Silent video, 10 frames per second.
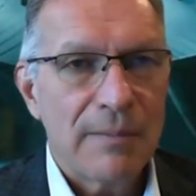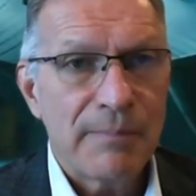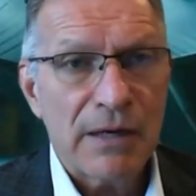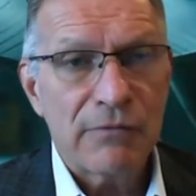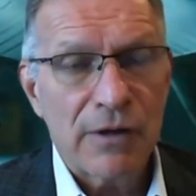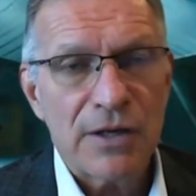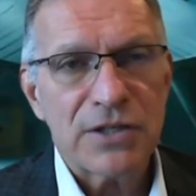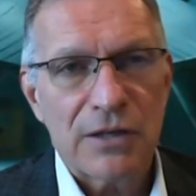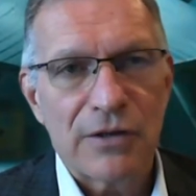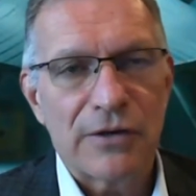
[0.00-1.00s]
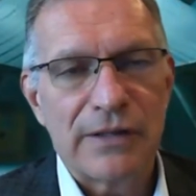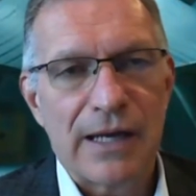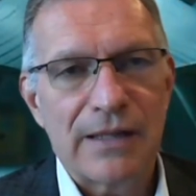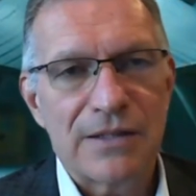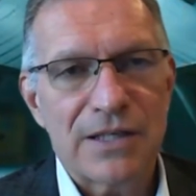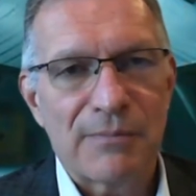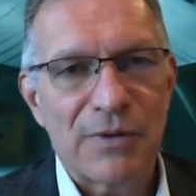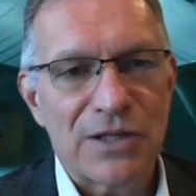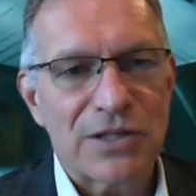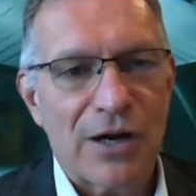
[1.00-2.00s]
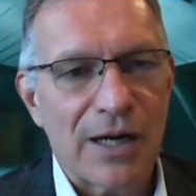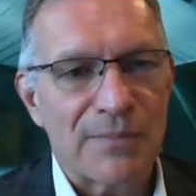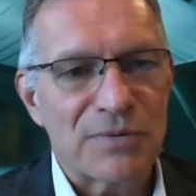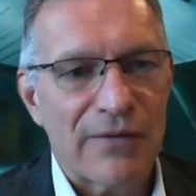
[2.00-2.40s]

But we also learned that some of these startups